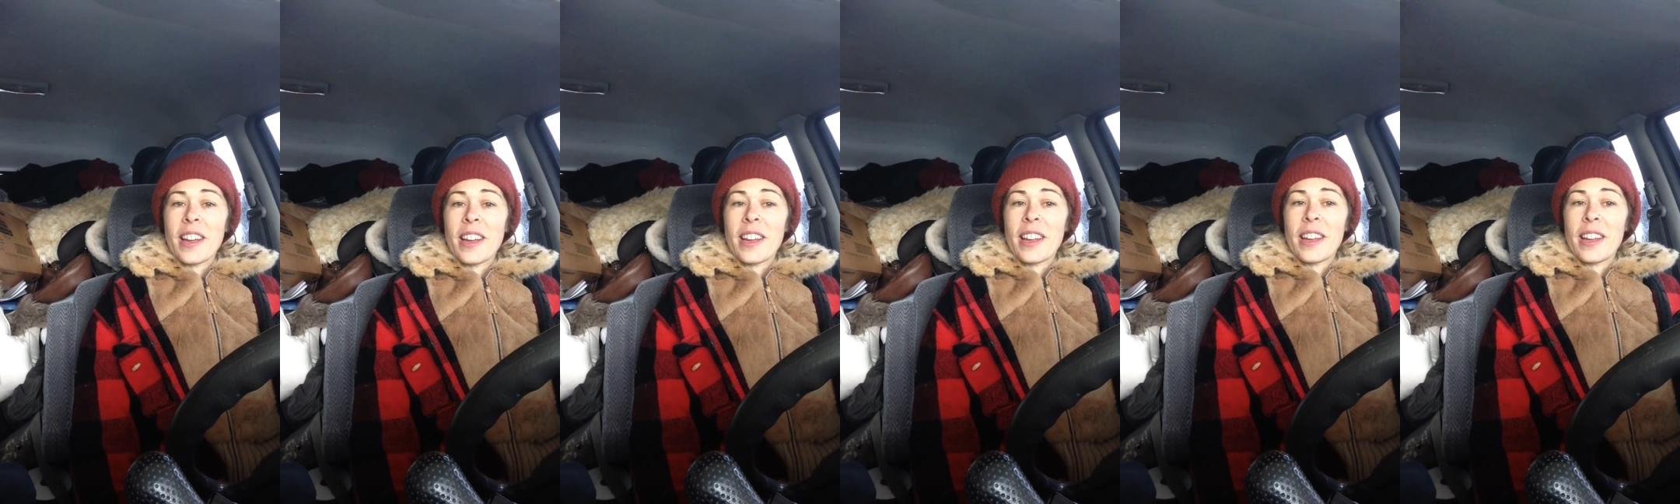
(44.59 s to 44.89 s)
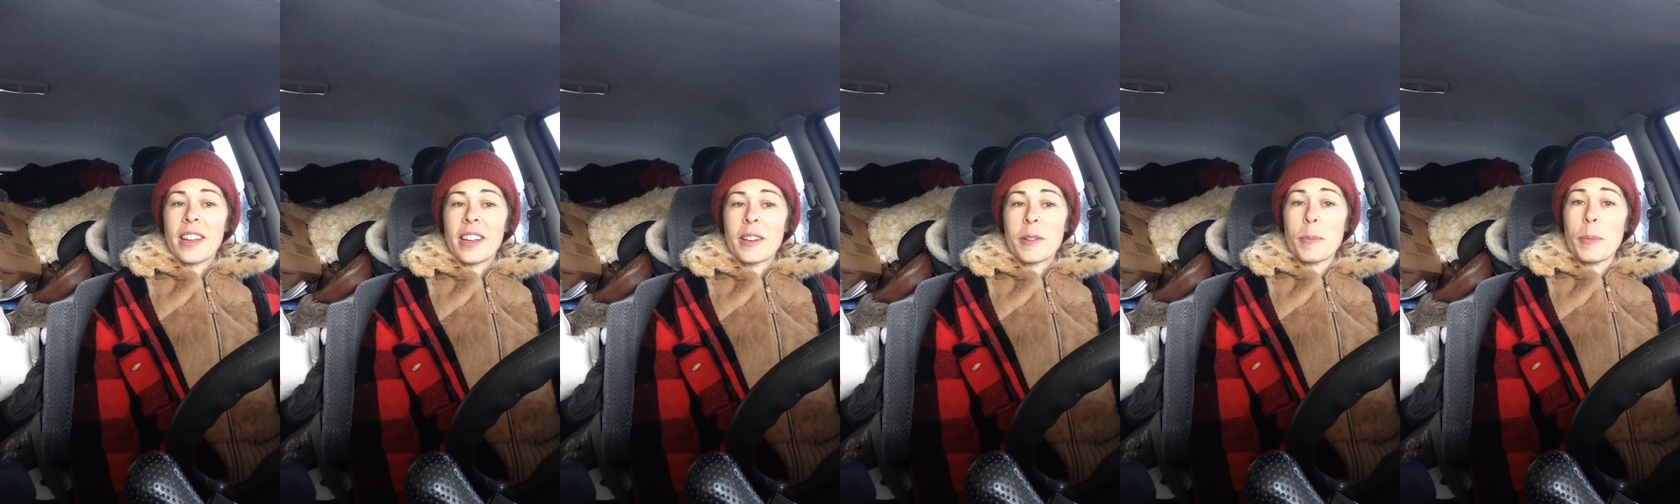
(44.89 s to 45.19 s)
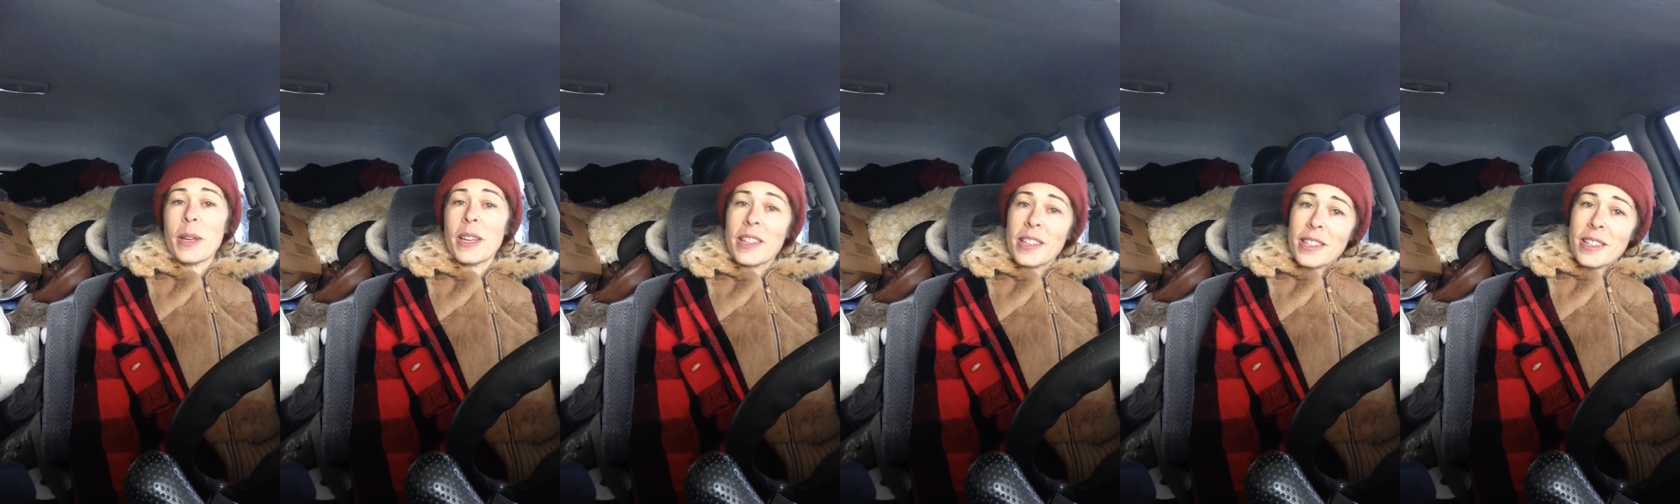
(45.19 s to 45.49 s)
and
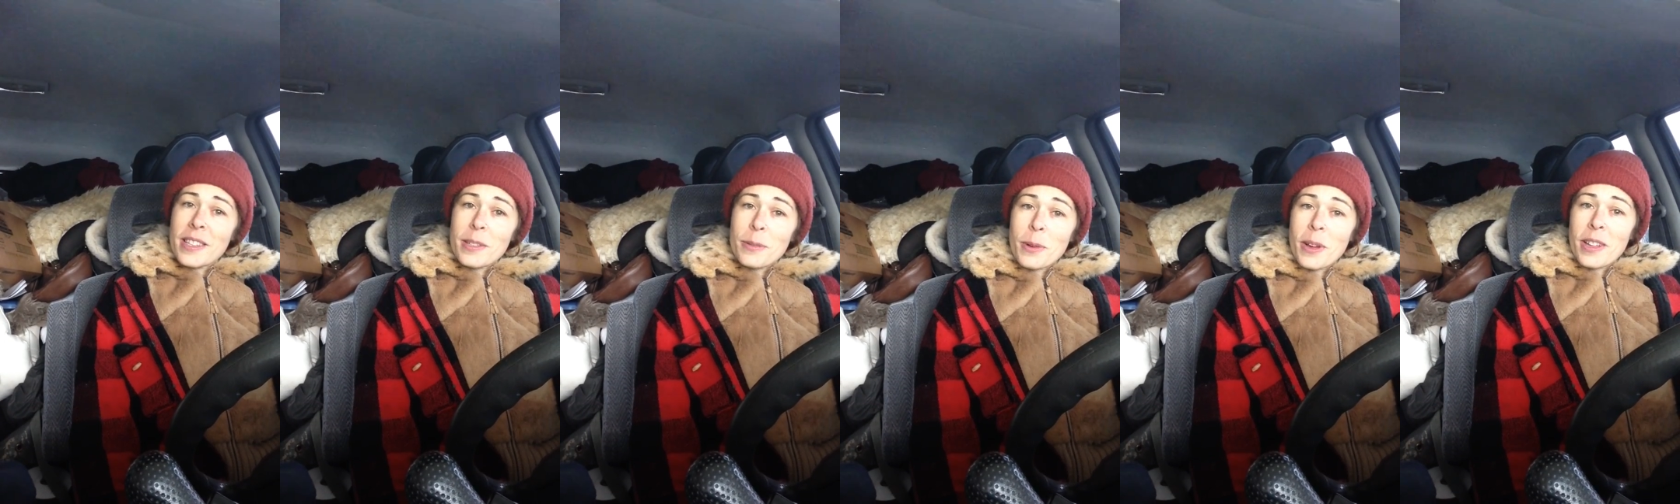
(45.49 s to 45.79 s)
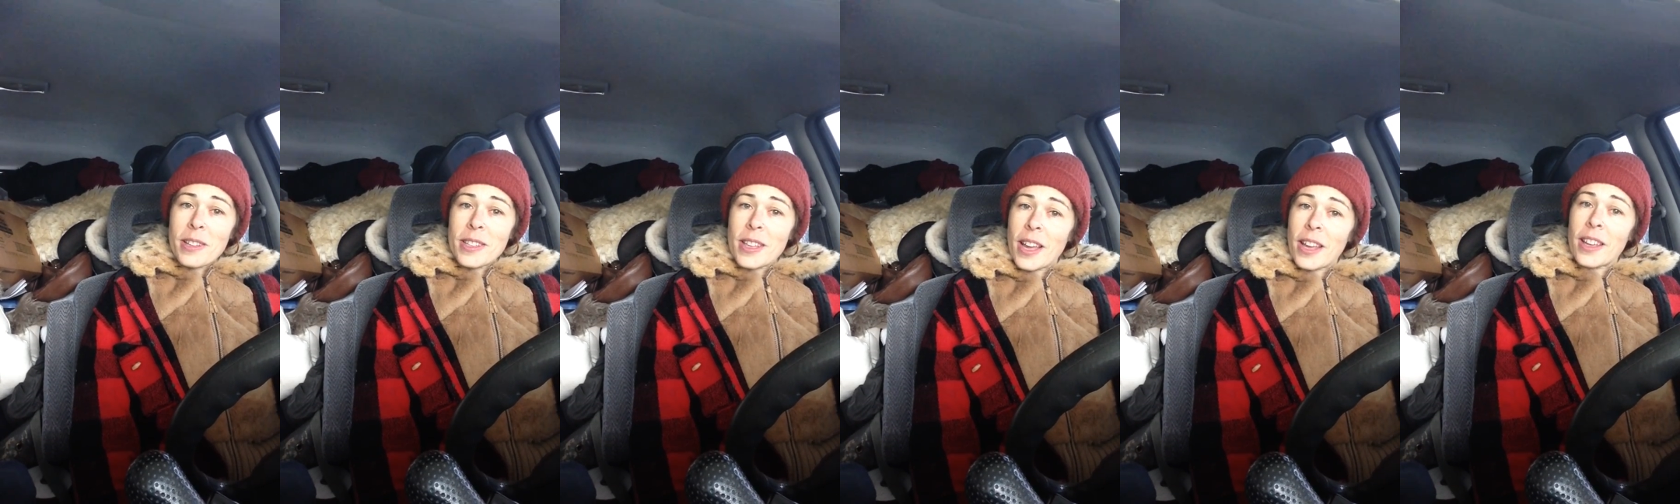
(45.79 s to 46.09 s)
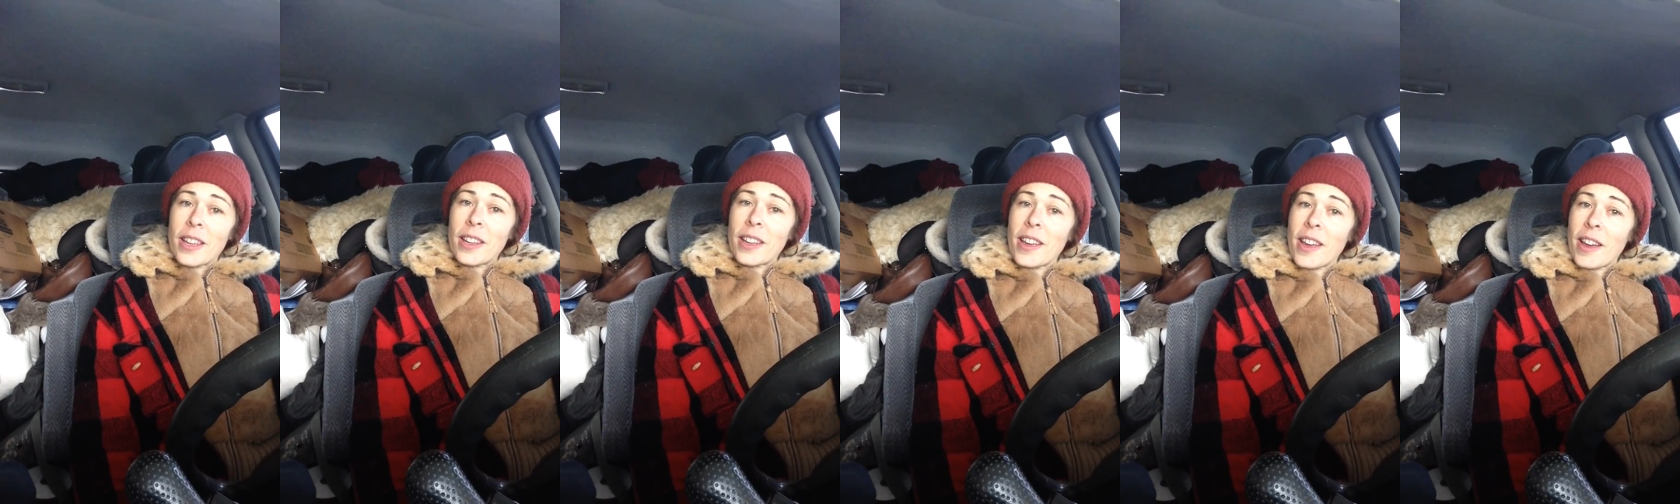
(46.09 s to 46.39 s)
Pixie's well
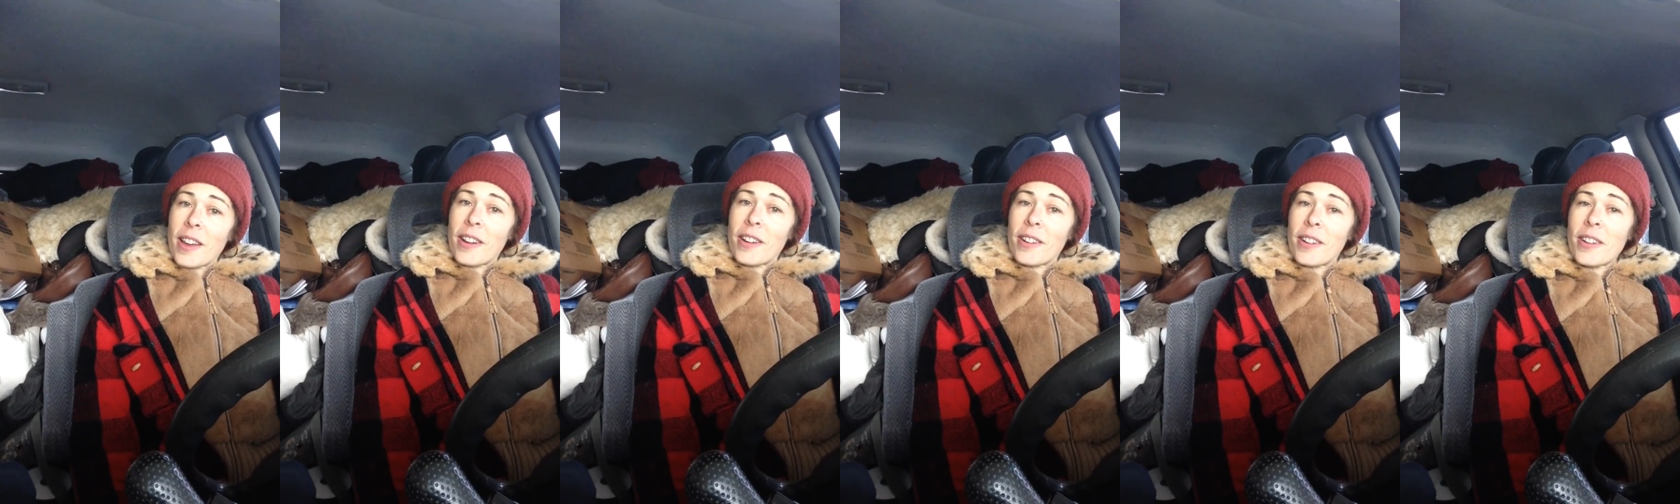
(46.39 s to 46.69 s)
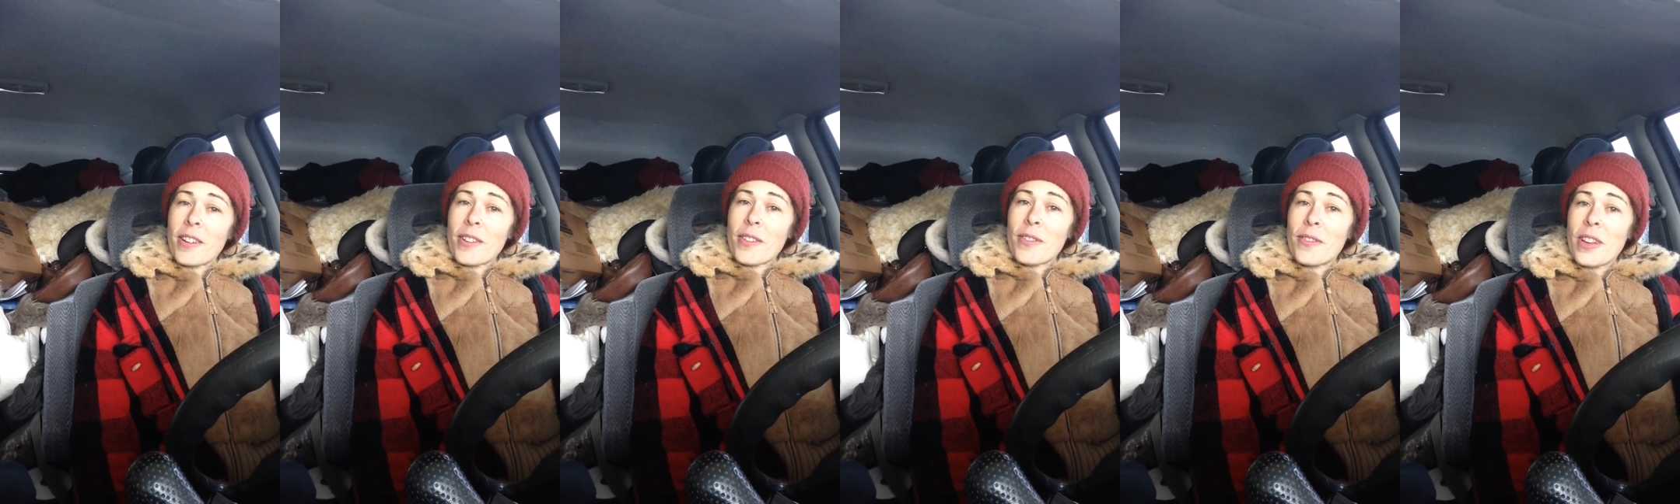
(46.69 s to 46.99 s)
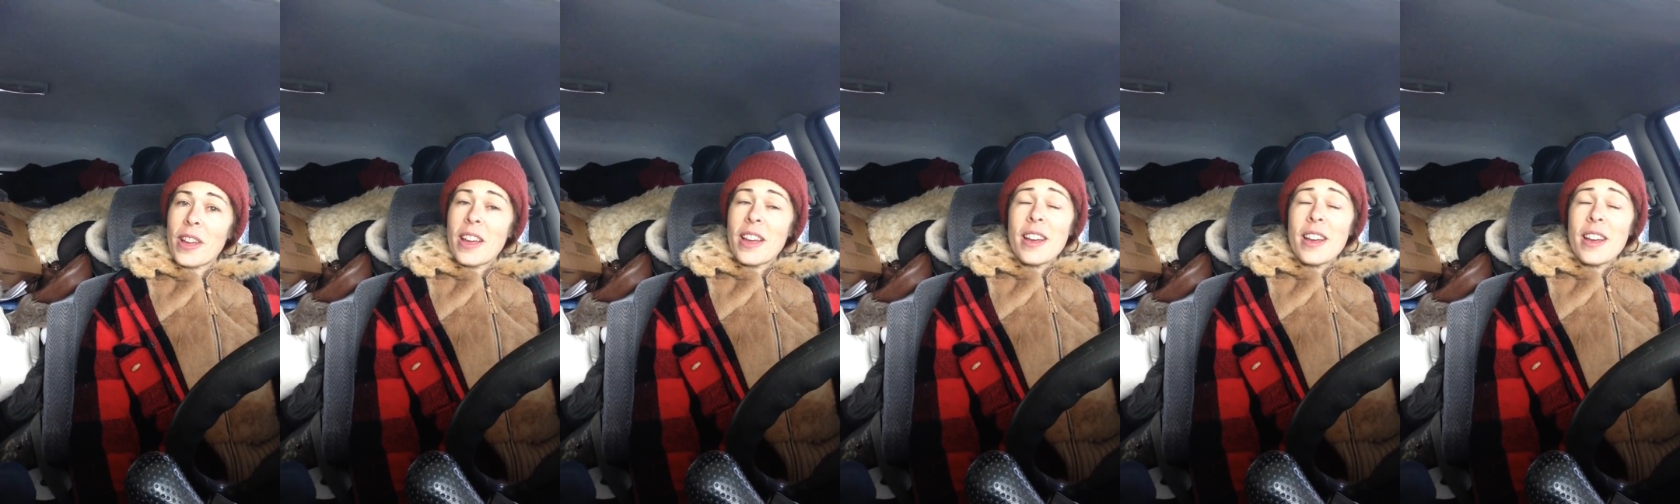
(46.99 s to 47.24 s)
taken care of.